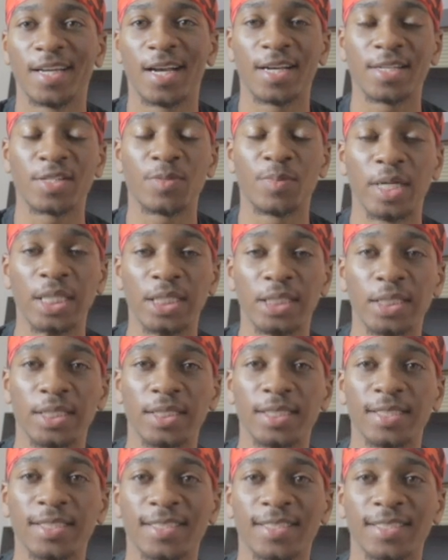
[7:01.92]
that's
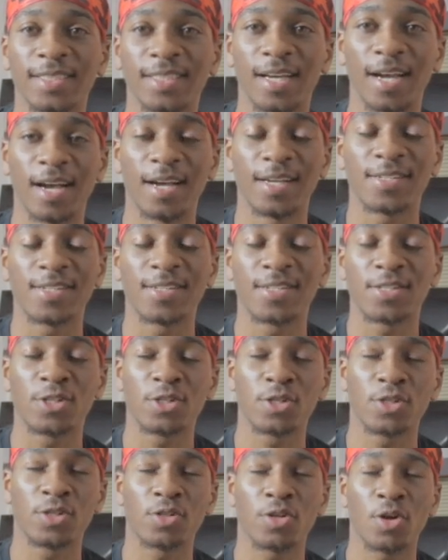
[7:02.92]
major. That's
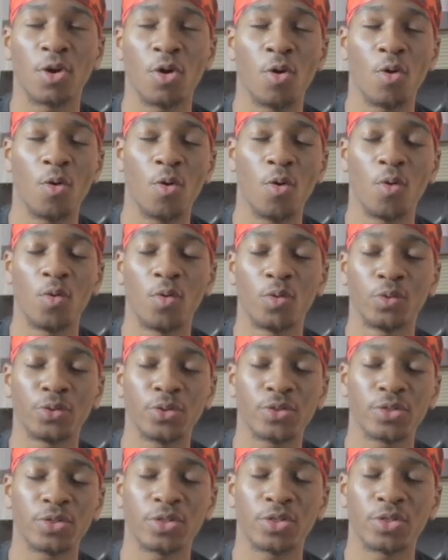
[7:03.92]
so,
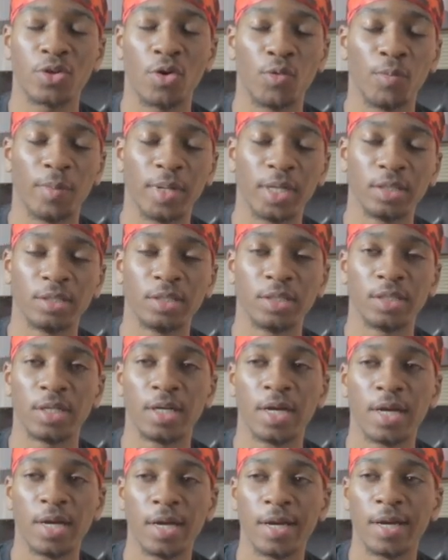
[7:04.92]
so major.
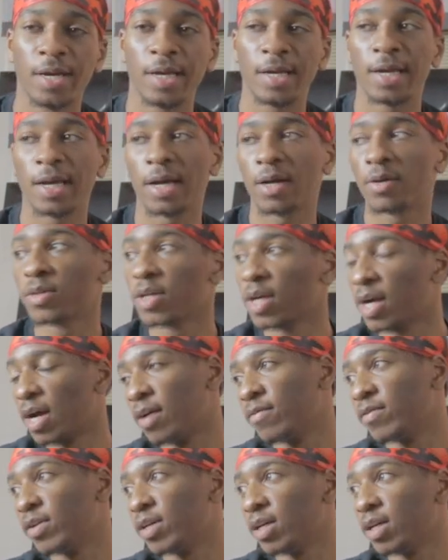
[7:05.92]
I don't think I
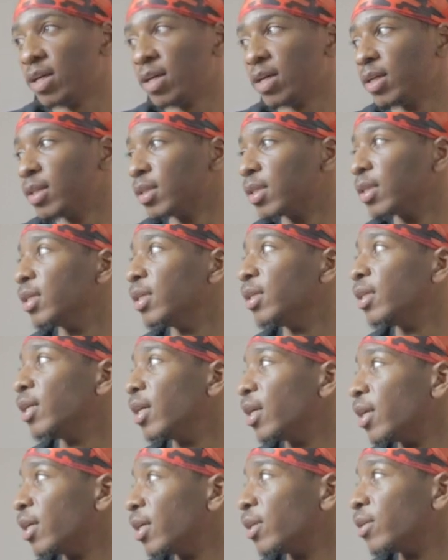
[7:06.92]
have anything
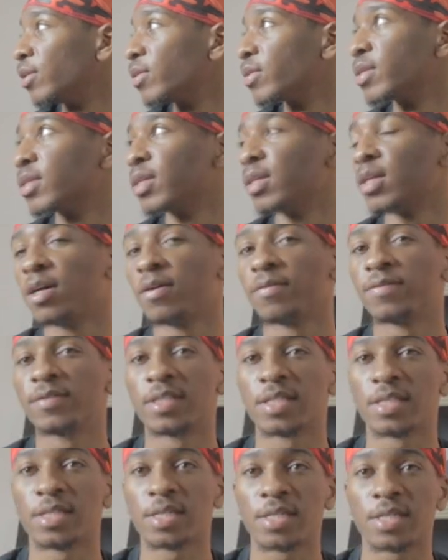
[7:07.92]
else
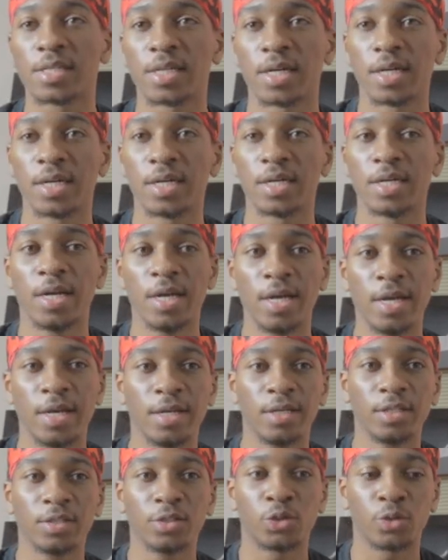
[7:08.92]
left to say.
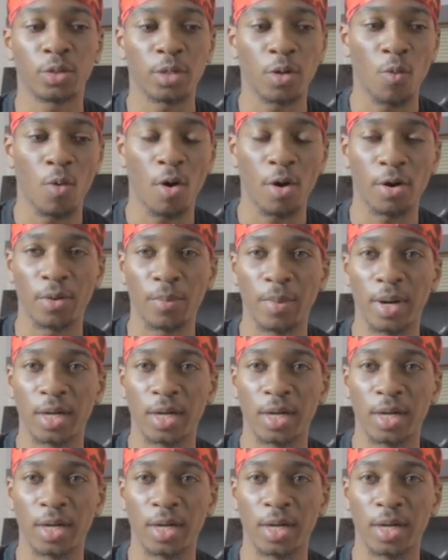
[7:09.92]
Drink water,